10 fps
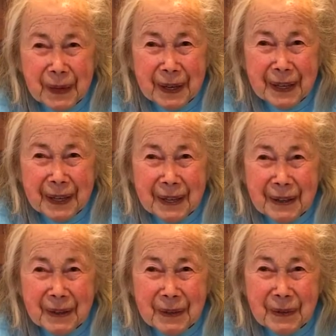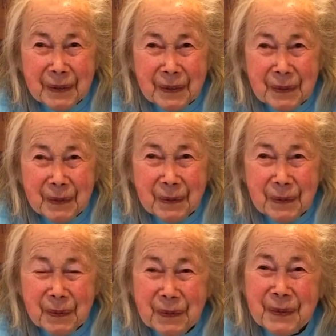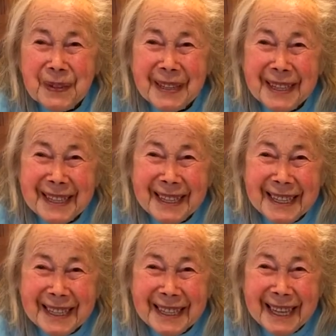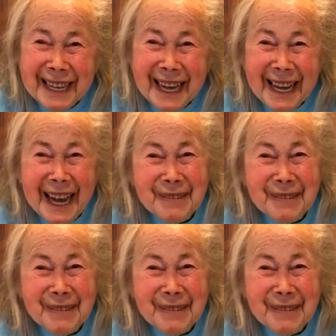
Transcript: I'm going to read who's on and what they say, okay?